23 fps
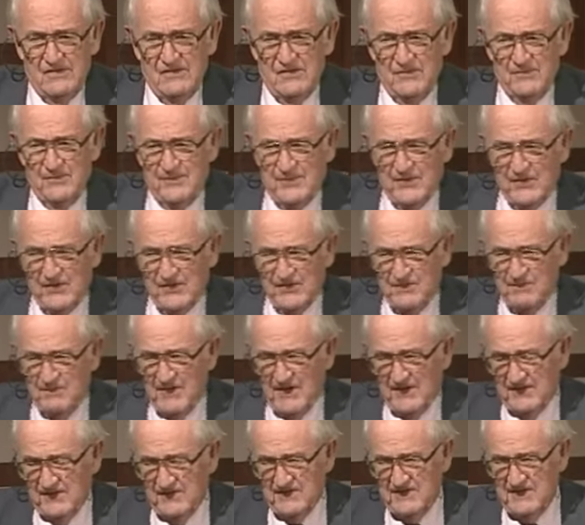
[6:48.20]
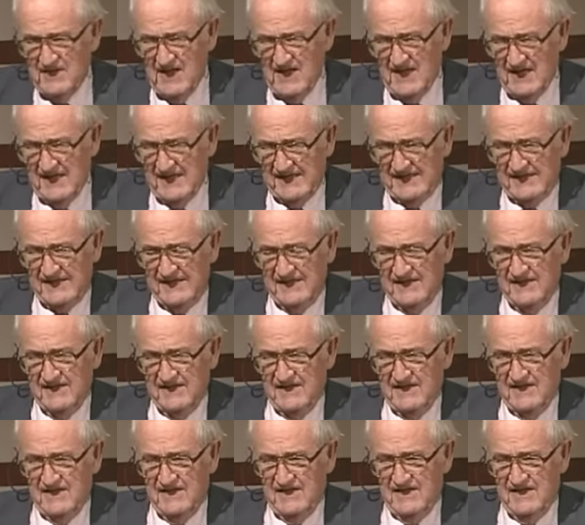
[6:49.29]
your birth mother died.
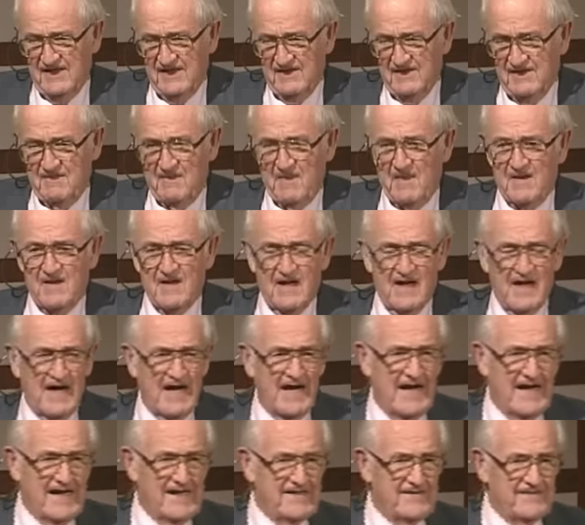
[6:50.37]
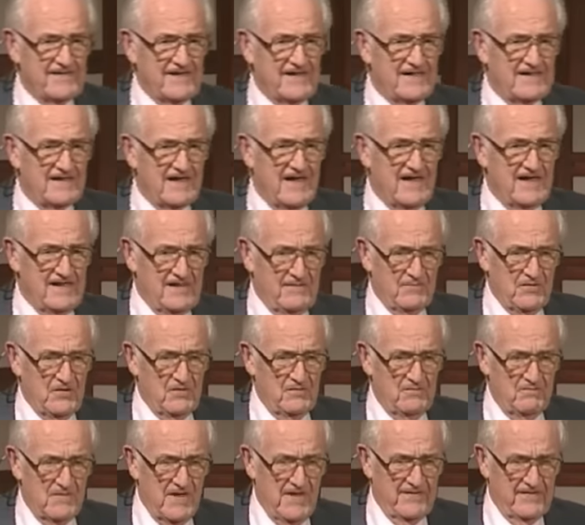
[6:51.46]
I think I am
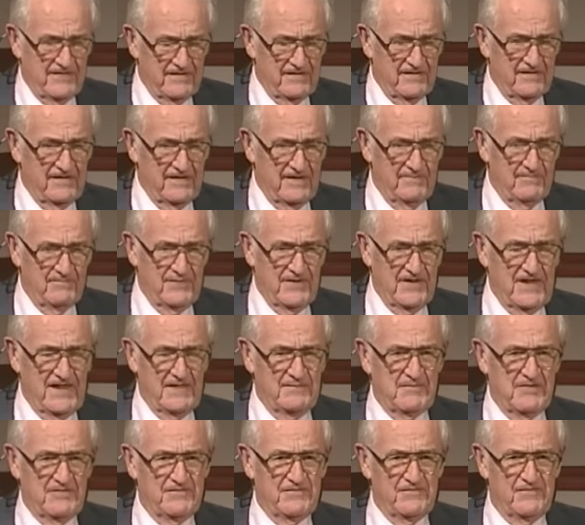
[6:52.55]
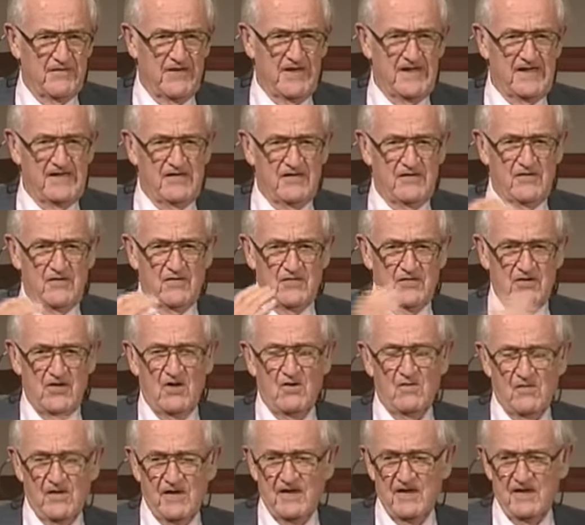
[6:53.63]
your mother, but I'm afraid your
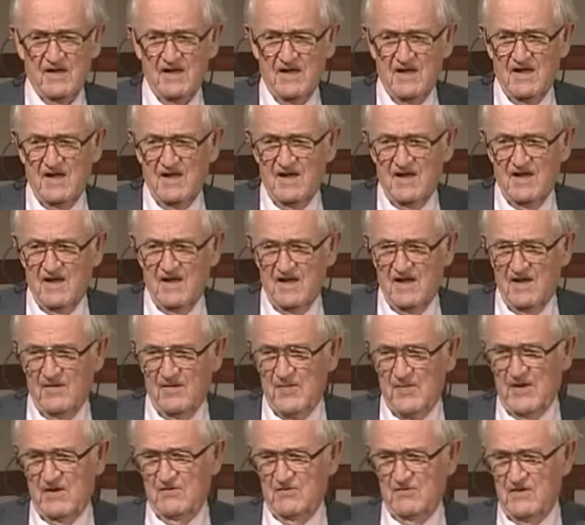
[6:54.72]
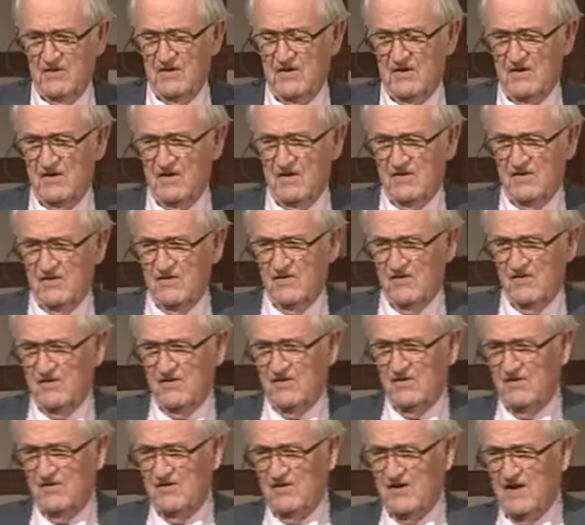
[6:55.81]
knowing about
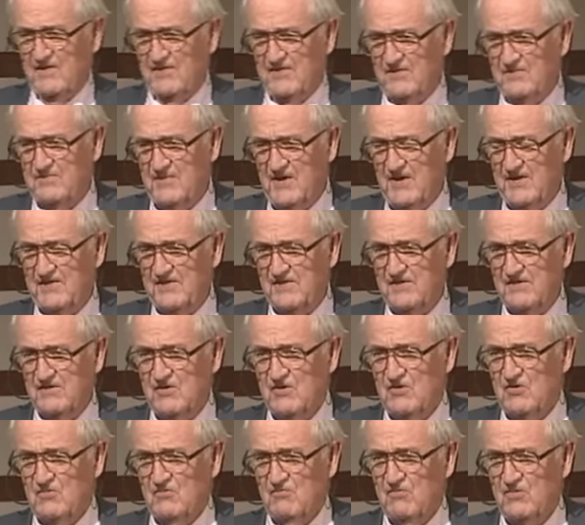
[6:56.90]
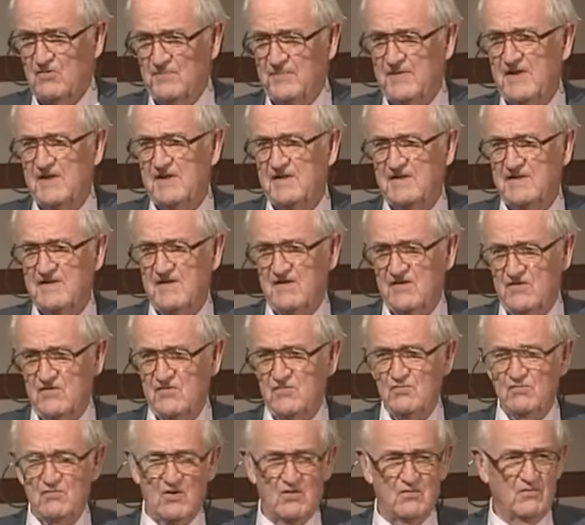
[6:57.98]
your other mother will mean that
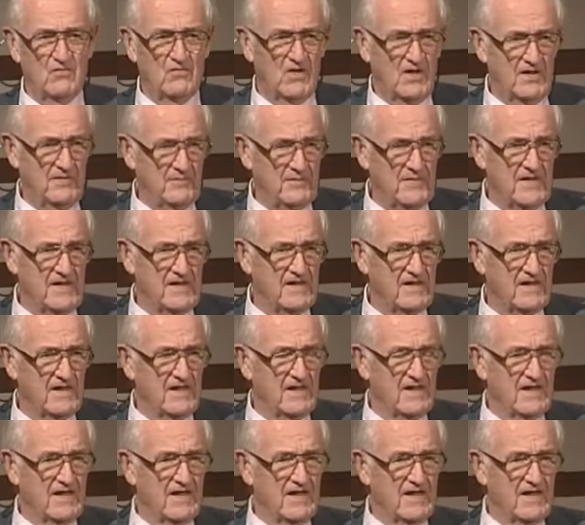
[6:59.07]
you won't want me